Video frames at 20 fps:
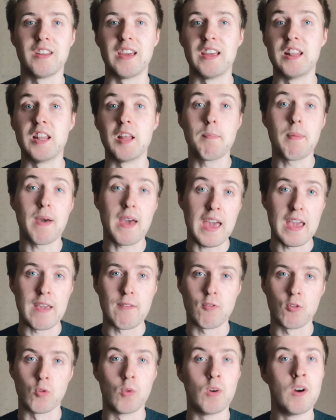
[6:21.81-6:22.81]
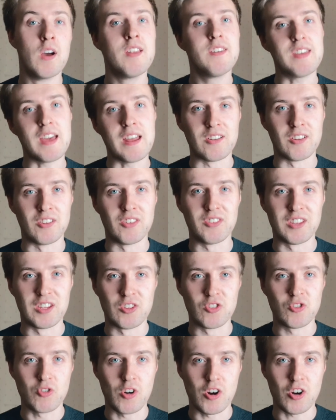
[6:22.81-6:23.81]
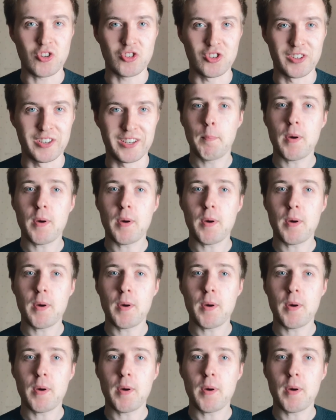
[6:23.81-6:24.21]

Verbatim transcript: in the behavioural tendency instruction.